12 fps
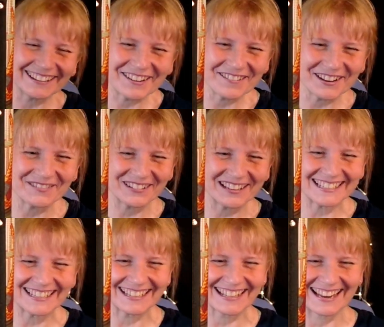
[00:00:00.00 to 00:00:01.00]
know what a big
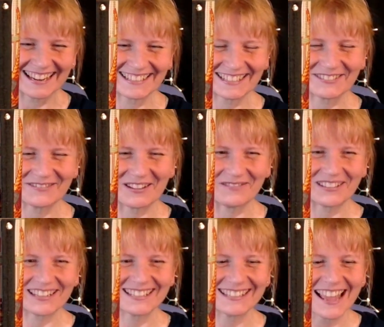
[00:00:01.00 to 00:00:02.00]
deal that is to me
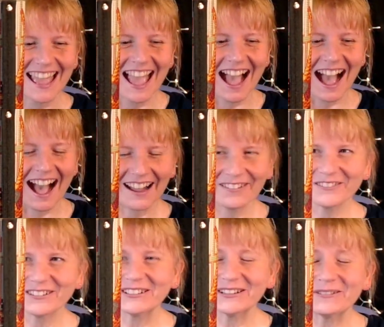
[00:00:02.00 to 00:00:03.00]
because I
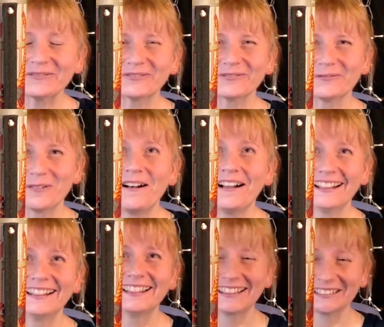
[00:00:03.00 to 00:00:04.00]
really
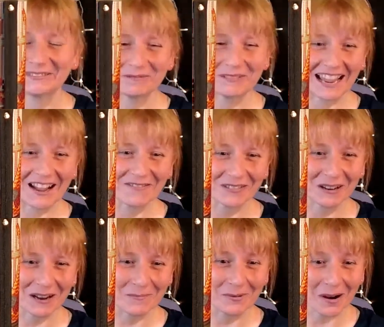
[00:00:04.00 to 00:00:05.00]
want them to have a
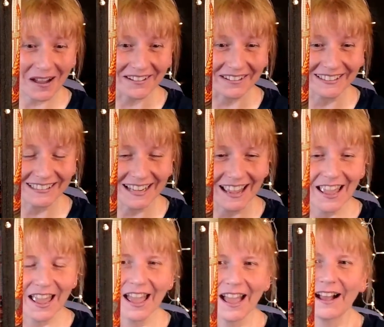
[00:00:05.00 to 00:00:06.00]
great product.
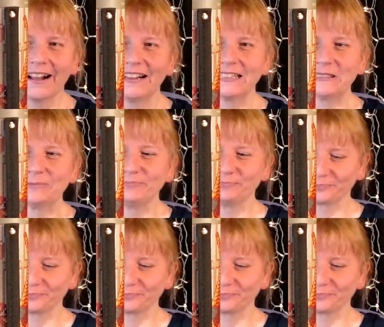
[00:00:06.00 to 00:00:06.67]
But